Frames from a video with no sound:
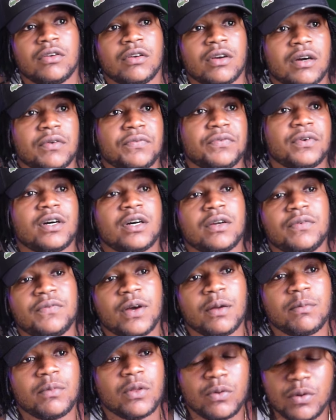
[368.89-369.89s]
I fought
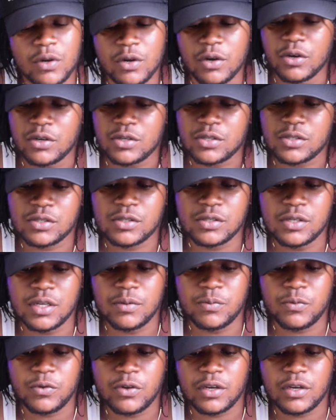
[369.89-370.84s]
from the worst, them